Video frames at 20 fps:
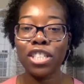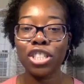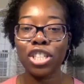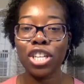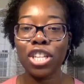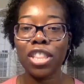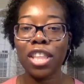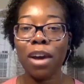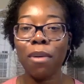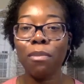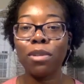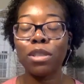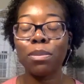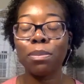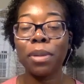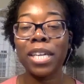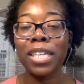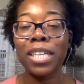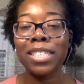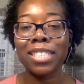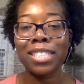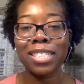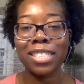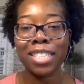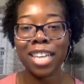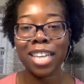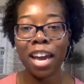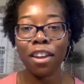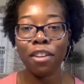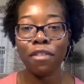vision that was placed
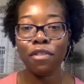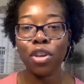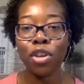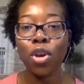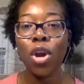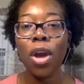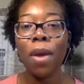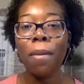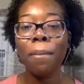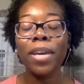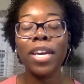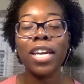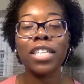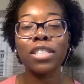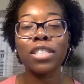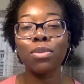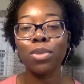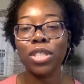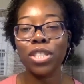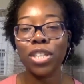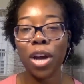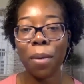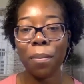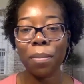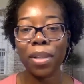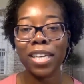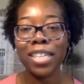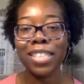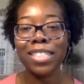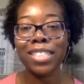inside of you because mm-hmm. it was not
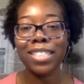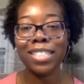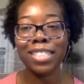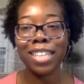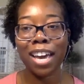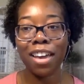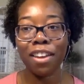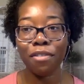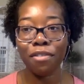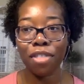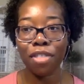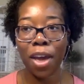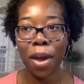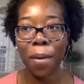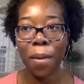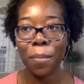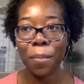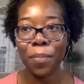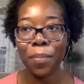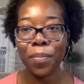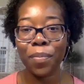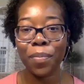placed inside of them.